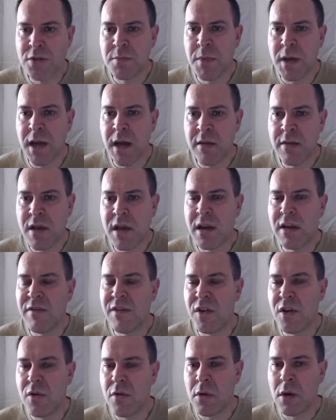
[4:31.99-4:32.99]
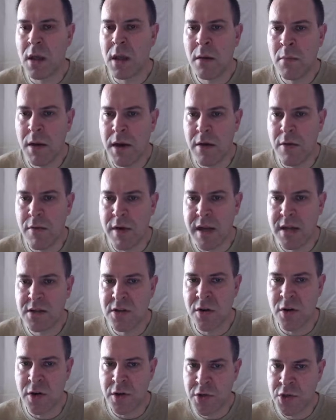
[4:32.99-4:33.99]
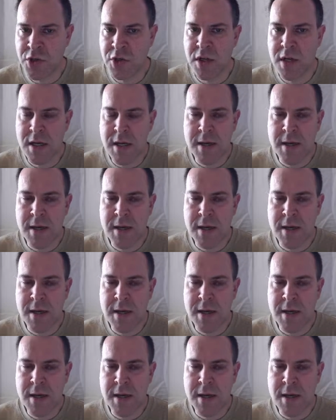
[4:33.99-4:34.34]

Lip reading: but I think if you do a little bit of research,